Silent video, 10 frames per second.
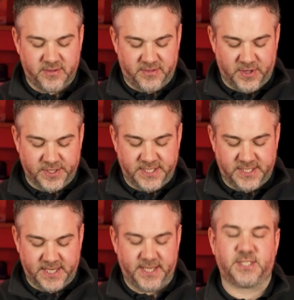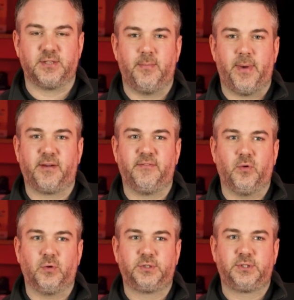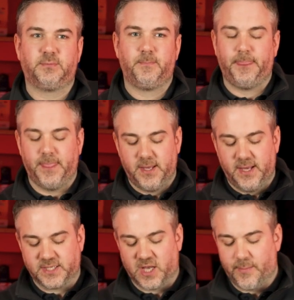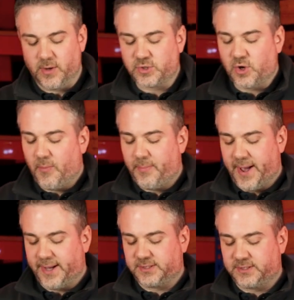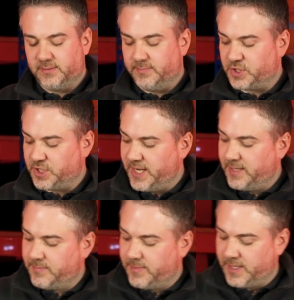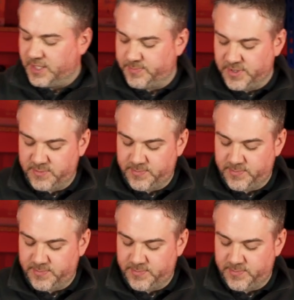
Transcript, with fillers: 36 Magforce. It's our most compact machine and it's been